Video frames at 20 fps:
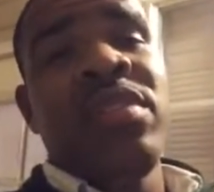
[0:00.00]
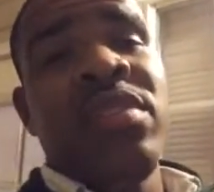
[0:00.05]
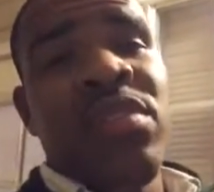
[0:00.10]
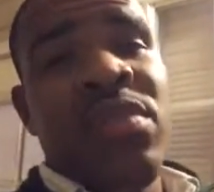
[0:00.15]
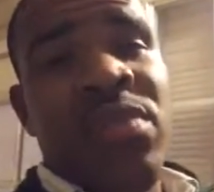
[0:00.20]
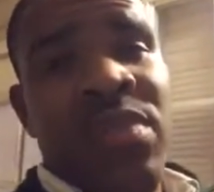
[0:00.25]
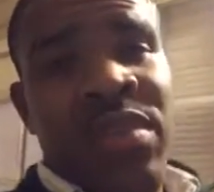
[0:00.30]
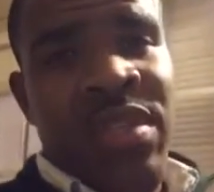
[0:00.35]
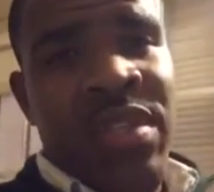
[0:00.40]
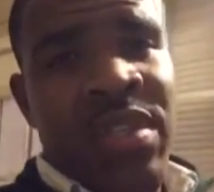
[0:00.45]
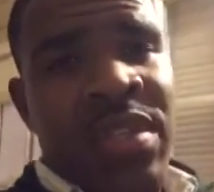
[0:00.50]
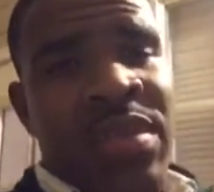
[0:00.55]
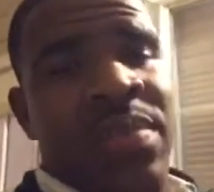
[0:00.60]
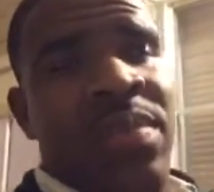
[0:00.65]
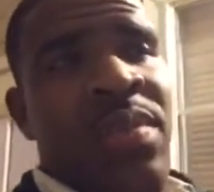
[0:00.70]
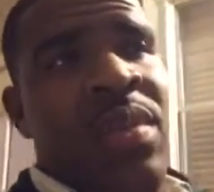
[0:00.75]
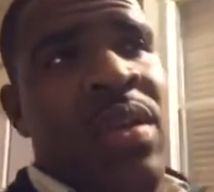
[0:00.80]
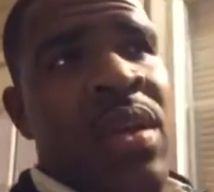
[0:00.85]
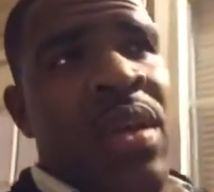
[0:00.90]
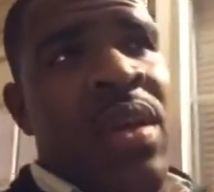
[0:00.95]
stewardship,
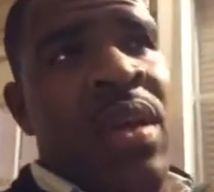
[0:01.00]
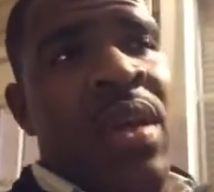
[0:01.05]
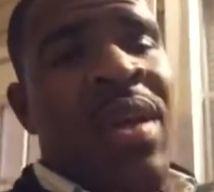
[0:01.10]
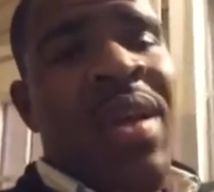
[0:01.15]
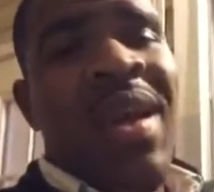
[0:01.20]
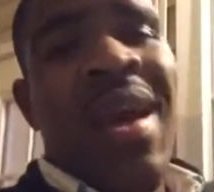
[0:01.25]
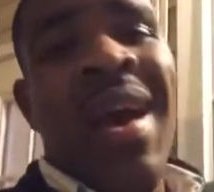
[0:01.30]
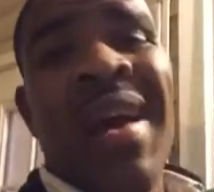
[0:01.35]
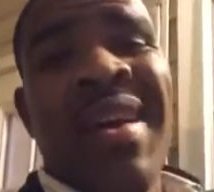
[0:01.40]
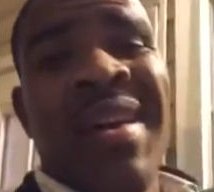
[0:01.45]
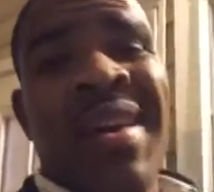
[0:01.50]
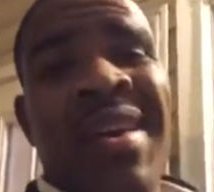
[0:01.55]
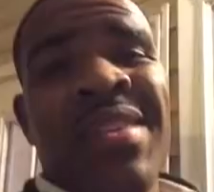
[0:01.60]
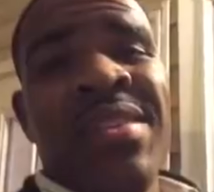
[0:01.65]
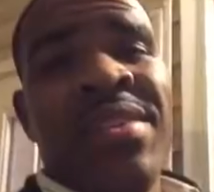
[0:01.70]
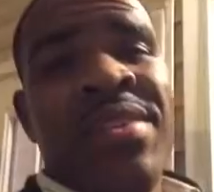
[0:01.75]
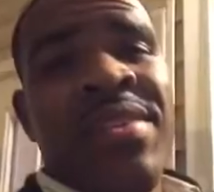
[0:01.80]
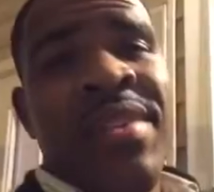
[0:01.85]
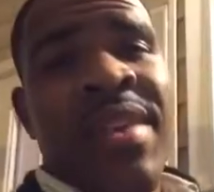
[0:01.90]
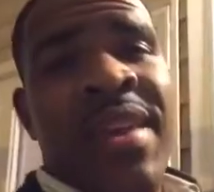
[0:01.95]
God
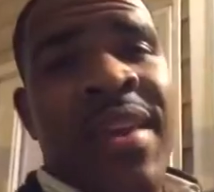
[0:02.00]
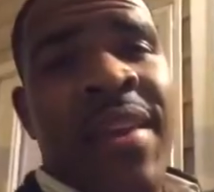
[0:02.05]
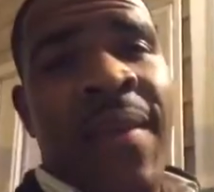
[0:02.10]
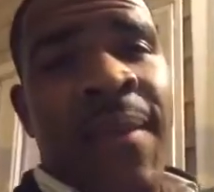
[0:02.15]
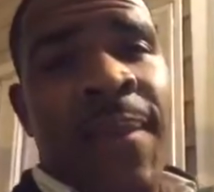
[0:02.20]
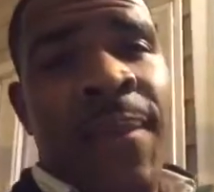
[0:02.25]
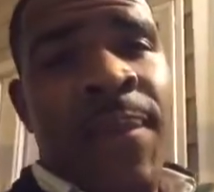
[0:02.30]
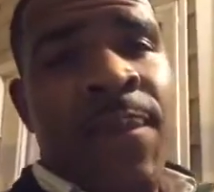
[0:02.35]
honors that.